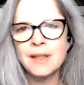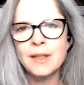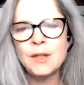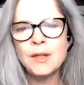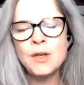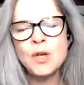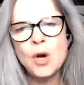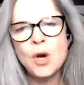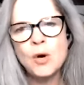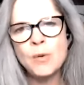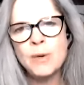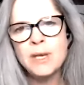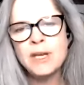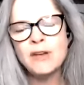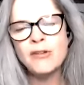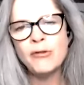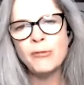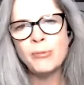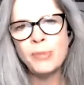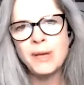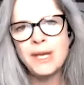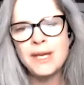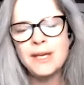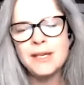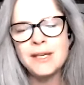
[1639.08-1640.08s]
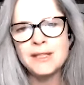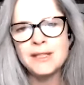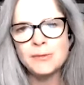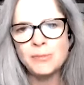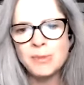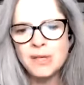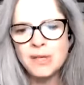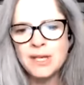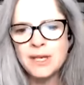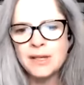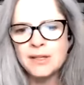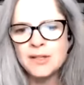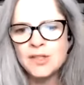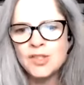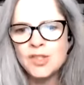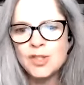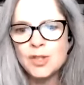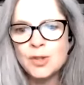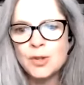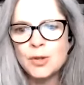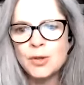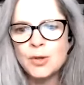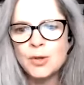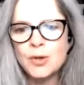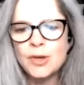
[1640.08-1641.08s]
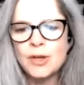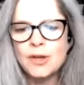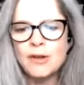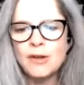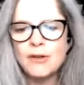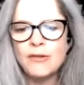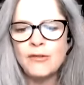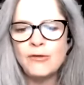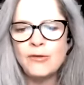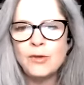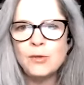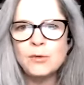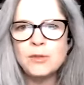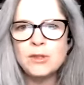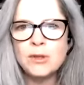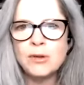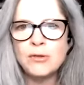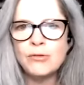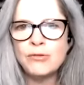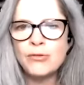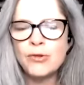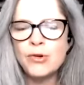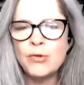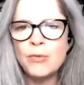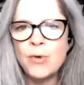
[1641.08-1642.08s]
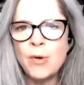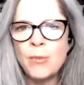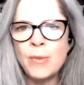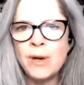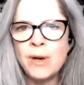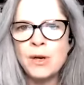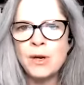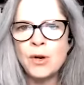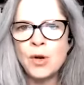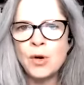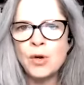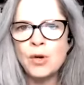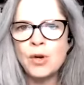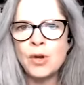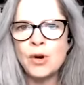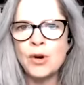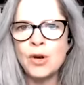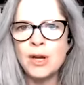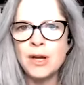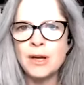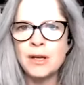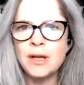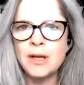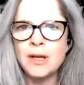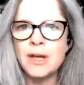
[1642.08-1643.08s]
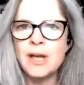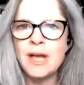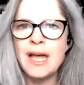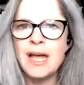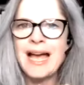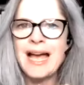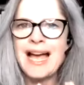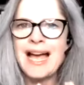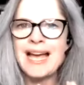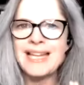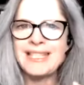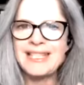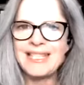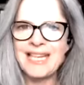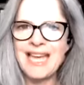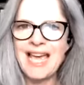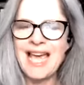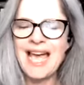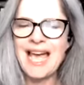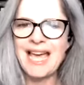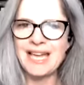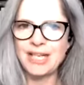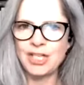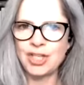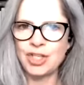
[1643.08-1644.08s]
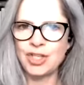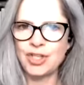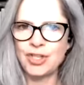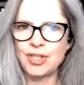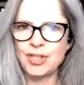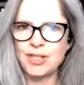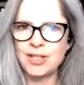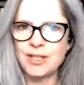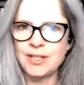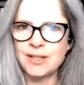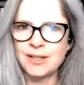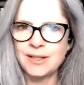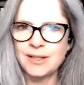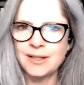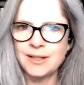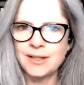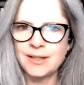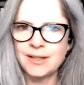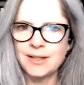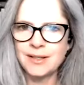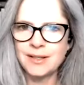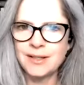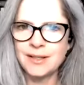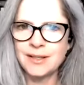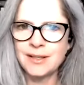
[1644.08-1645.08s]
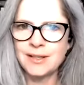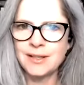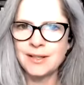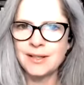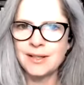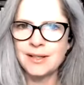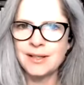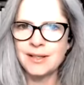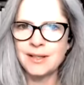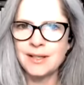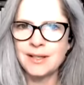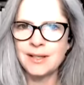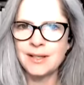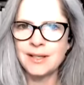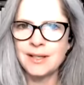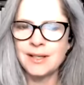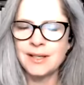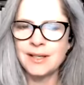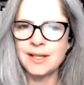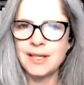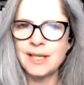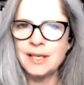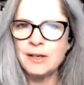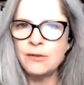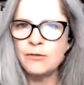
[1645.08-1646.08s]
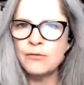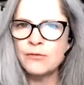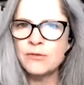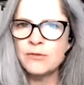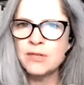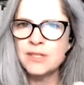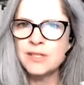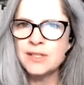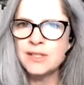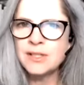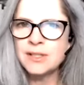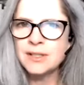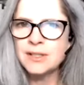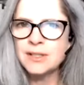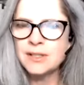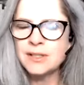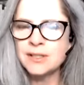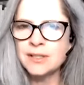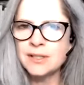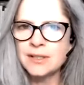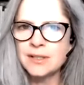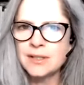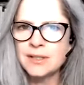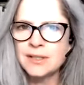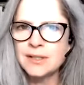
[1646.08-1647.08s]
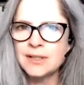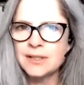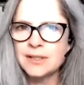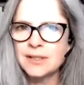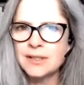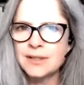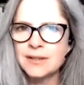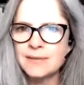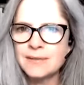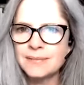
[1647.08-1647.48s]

The knowing of peace begins to filter through when we're no longer attached, in resistance.